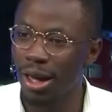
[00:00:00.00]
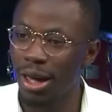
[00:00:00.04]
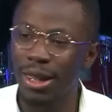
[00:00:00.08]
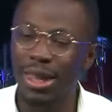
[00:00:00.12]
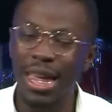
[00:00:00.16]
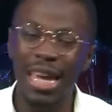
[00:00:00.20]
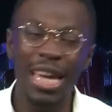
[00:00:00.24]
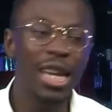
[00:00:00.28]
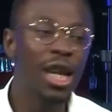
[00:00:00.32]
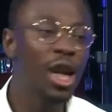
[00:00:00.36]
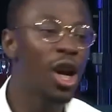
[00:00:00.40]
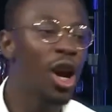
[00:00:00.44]

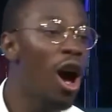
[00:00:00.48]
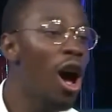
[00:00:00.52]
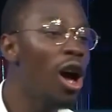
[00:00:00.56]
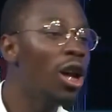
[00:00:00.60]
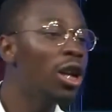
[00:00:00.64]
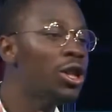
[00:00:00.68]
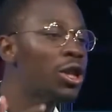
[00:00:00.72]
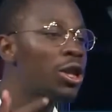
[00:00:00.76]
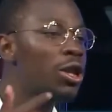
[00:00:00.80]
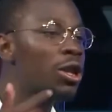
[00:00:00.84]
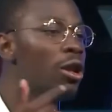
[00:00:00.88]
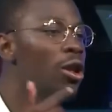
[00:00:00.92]
then
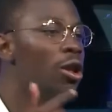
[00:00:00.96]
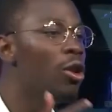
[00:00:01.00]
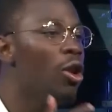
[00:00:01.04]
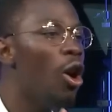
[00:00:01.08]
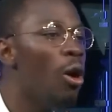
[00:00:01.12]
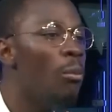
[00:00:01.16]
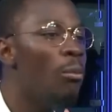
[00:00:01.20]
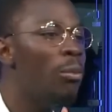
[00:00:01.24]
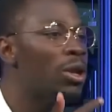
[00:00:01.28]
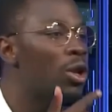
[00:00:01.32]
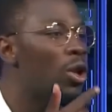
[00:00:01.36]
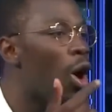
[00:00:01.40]
God's
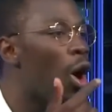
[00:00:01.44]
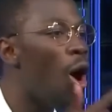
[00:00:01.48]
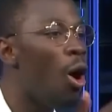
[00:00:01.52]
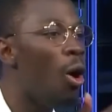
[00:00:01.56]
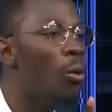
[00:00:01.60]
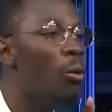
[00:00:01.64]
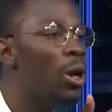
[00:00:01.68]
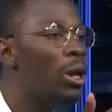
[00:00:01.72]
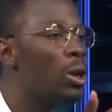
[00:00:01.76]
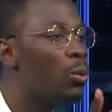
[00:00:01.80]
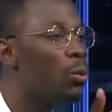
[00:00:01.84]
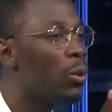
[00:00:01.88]
shalom is
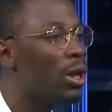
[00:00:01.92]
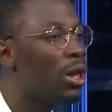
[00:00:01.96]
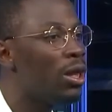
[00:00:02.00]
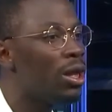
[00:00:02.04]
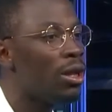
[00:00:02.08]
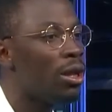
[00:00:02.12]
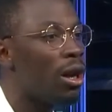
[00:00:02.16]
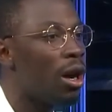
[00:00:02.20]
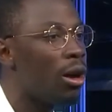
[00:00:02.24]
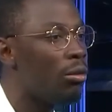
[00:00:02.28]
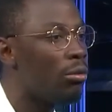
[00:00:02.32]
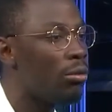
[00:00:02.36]
always
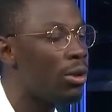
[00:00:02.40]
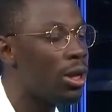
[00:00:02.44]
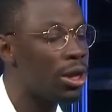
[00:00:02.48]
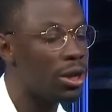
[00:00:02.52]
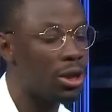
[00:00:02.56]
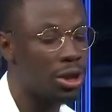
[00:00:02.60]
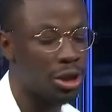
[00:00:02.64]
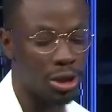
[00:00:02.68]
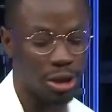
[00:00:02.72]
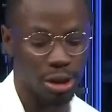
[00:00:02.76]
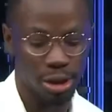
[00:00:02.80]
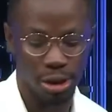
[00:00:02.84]
within our
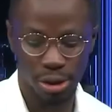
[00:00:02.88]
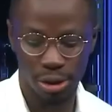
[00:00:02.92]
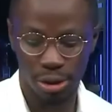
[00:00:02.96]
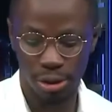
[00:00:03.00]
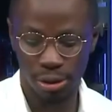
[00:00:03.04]
reach.